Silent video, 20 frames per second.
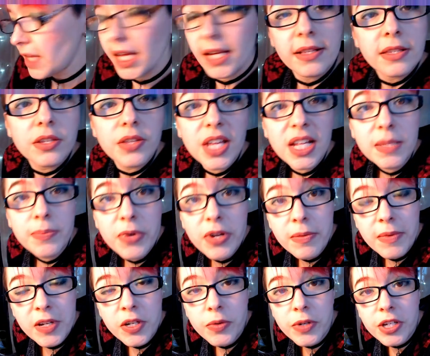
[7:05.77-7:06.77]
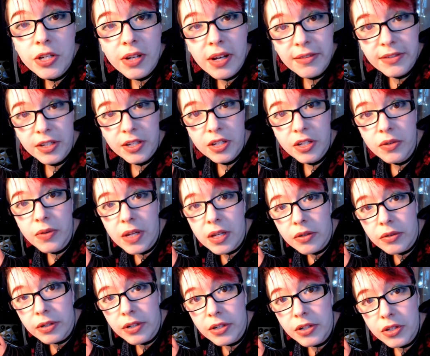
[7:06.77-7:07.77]
So that's pretty much what you have to do in
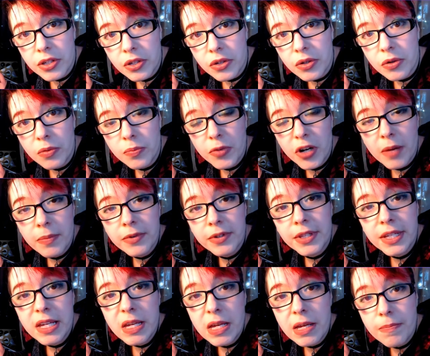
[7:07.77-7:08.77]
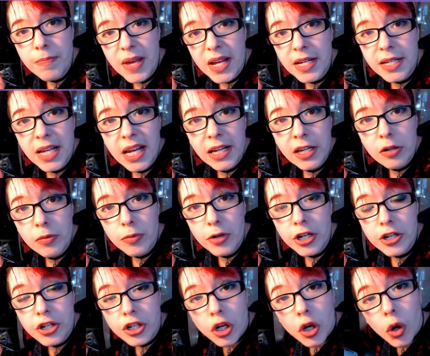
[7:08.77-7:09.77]
order to properly maintain your
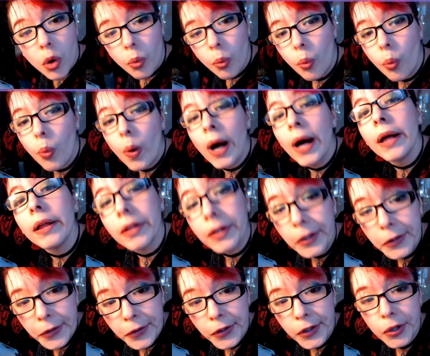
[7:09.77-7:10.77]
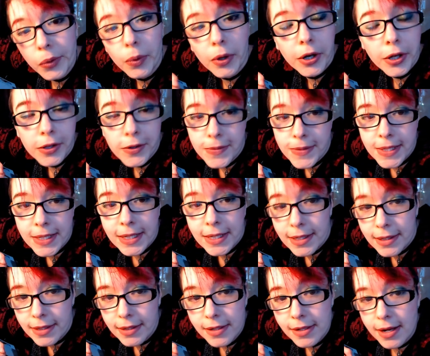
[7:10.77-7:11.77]
brush while you are using
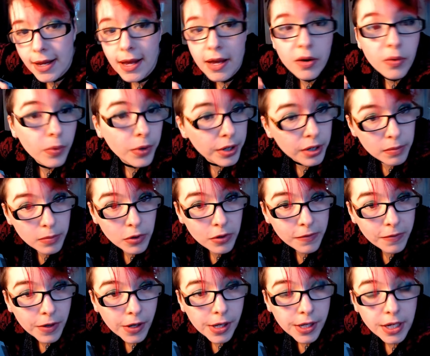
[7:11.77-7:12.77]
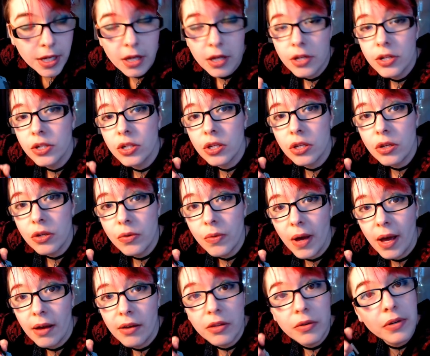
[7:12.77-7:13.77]
it. Now we're going to move on to
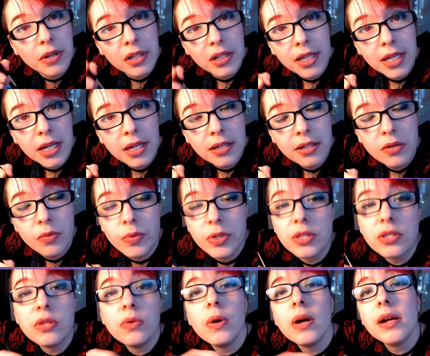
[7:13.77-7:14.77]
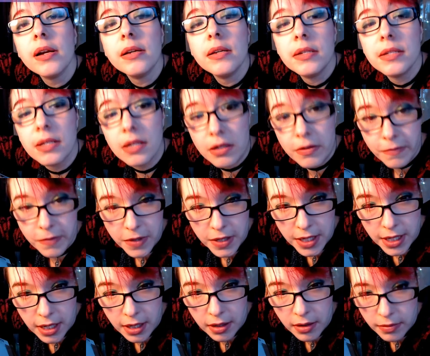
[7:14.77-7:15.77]
how you clean it once you are done for the
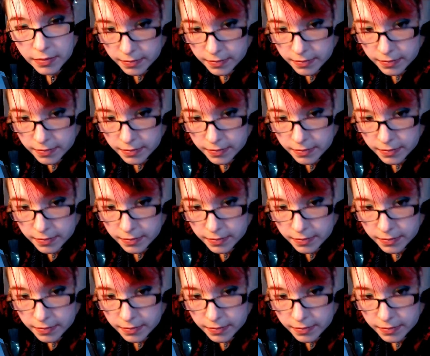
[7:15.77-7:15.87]
day.